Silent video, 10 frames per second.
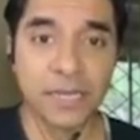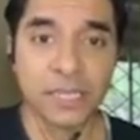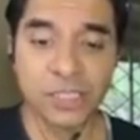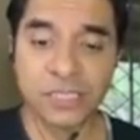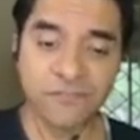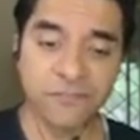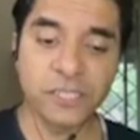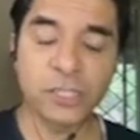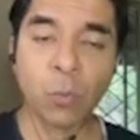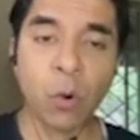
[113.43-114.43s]
She's the
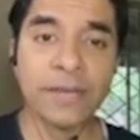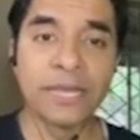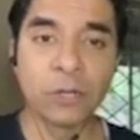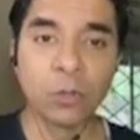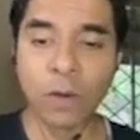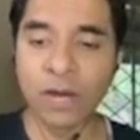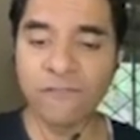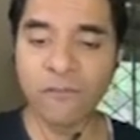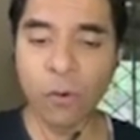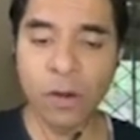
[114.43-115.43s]
first woman who won a
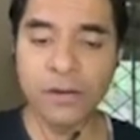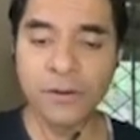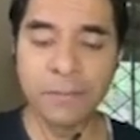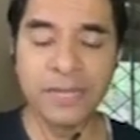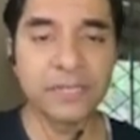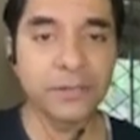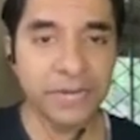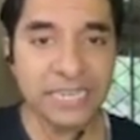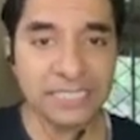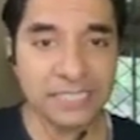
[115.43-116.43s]
400 meter
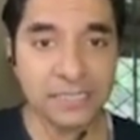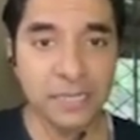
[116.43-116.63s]
race.